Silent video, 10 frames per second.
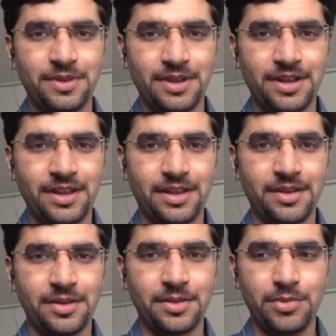
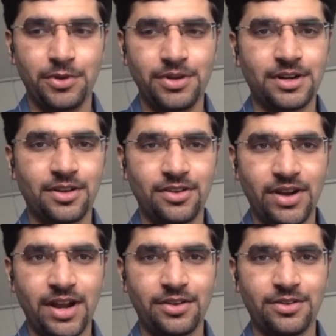in Boulder,
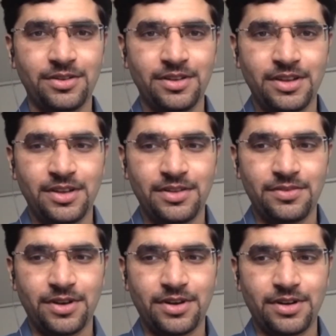Colorado
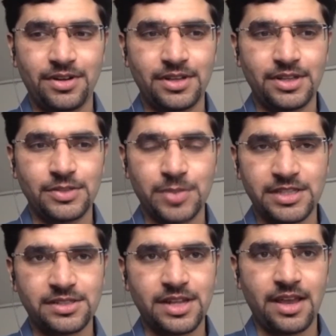for
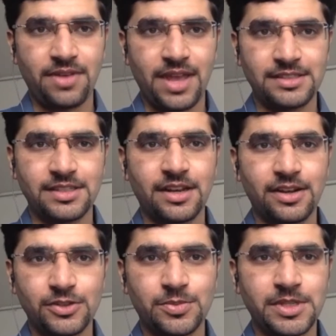SpaceNav as an
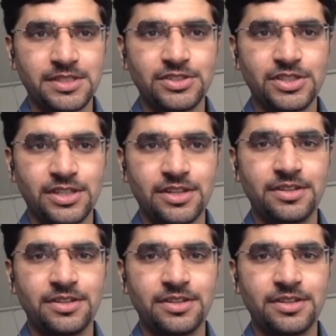aerospace engineer.